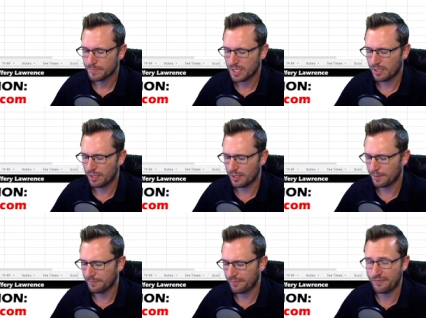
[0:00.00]

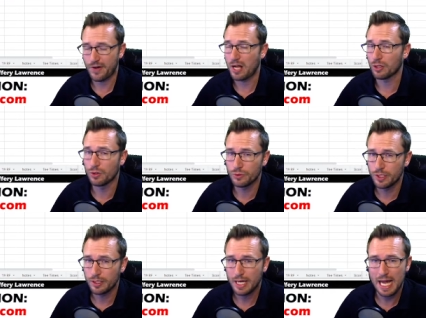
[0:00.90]
um, followed
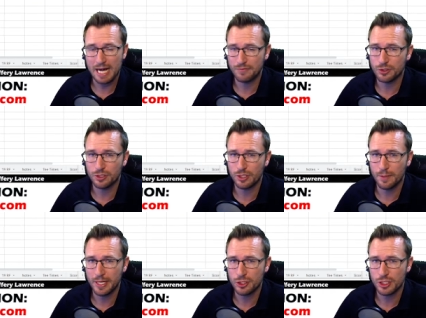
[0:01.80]
after a
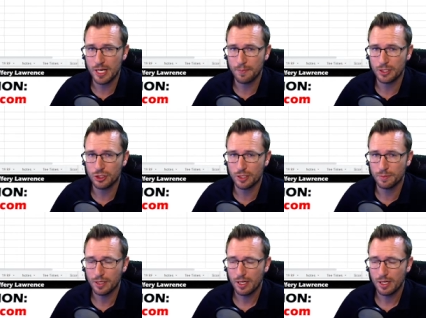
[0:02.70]
major championship.